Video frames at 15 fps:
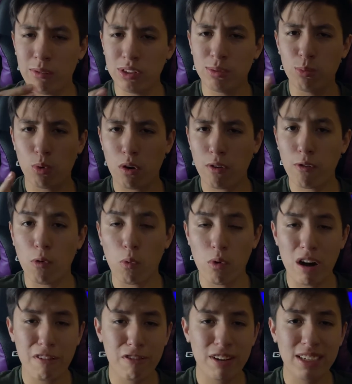was more of a
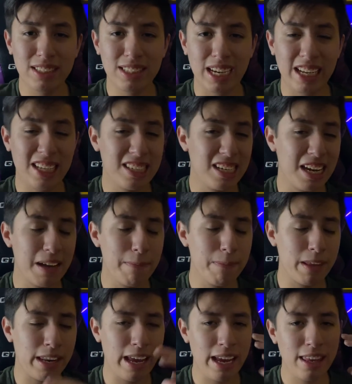reference at the time
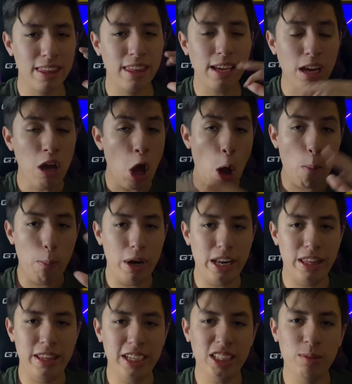than anything. But
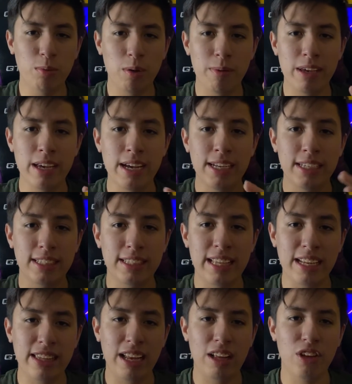in this movie,
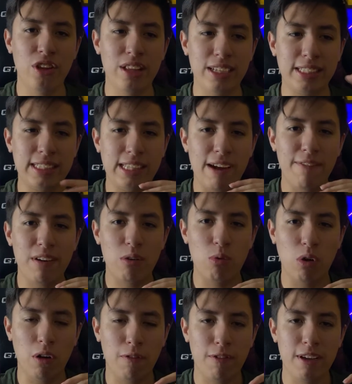they tell you that
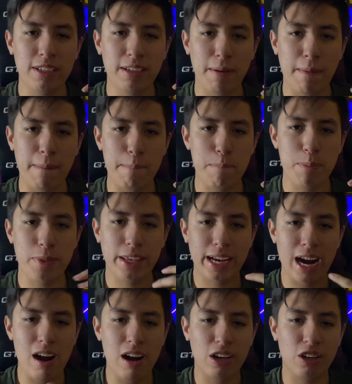Steppenwolf is a
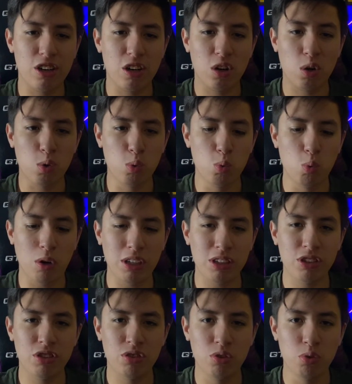character who
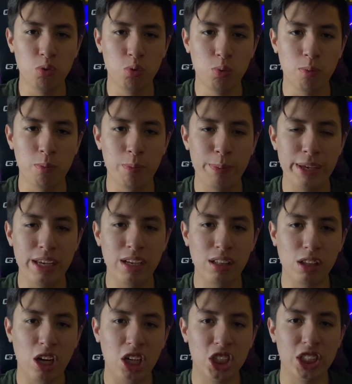wants to be
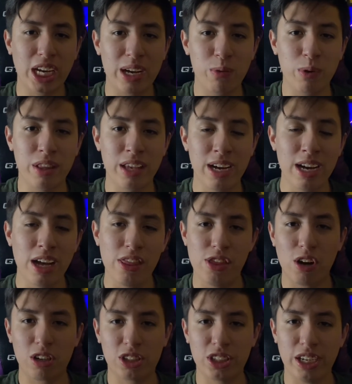alongside with
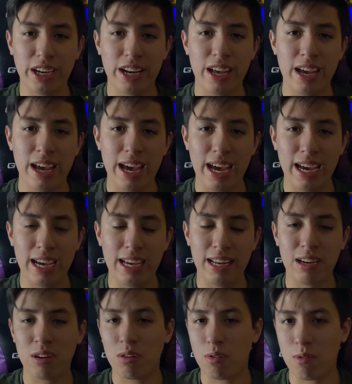Darkseid
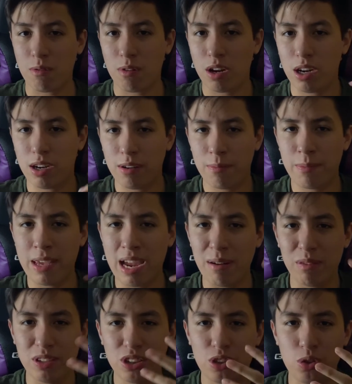and be
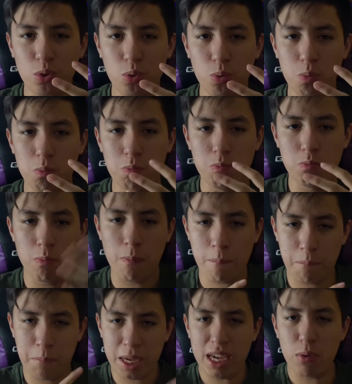able to
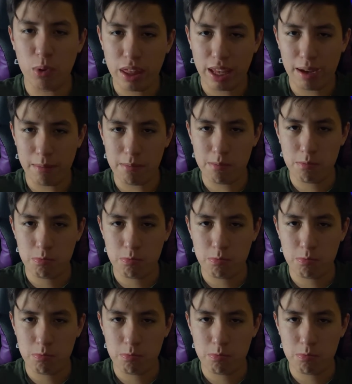be with him.